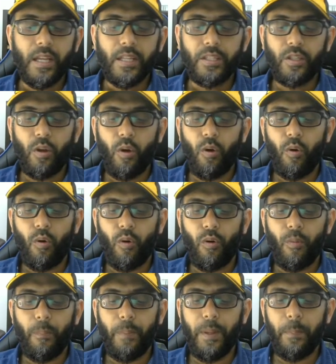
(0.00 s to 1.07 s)

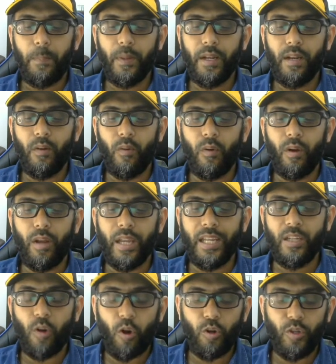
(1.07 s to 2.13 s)
So people,
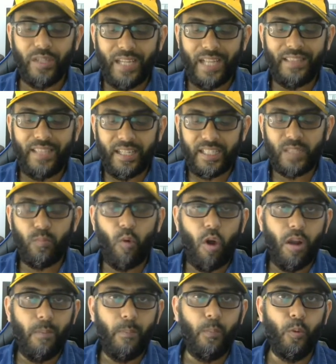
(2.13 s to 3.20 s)
in order to get that
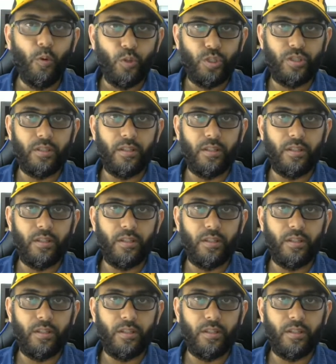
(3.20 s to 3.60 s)
small boost